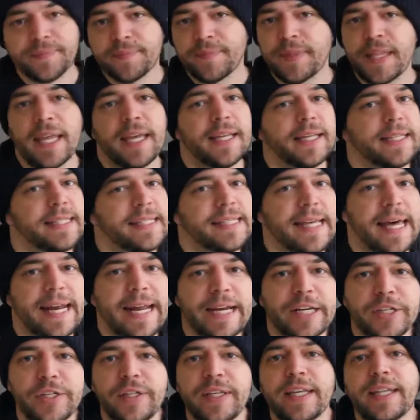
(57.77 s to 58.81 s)
It's not
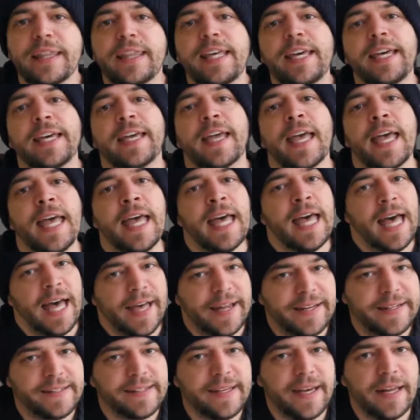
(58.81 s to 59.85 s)
actually a thing.
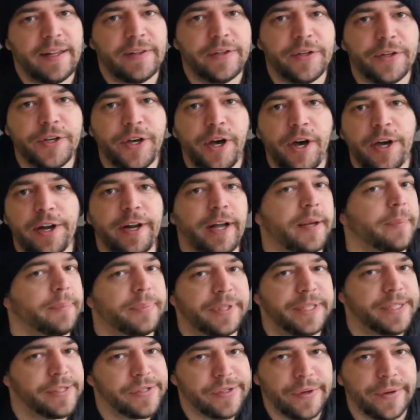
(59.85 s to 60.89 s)
I just got a little caught up.
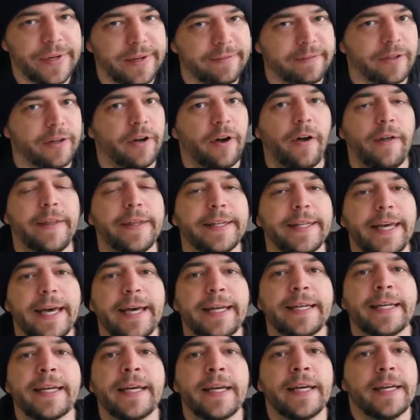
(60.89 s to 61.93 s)
Please don't ever call it
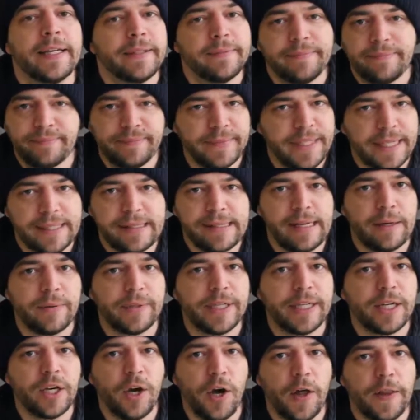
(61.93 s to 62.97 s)
that. That's not what
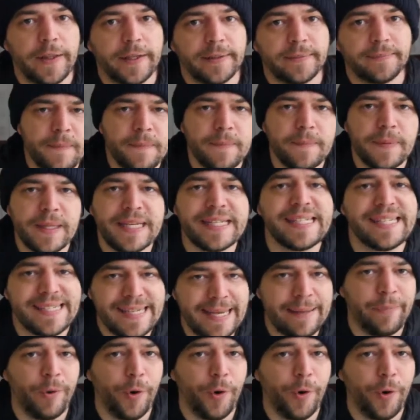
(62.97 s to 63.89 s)
they call it. It's Tim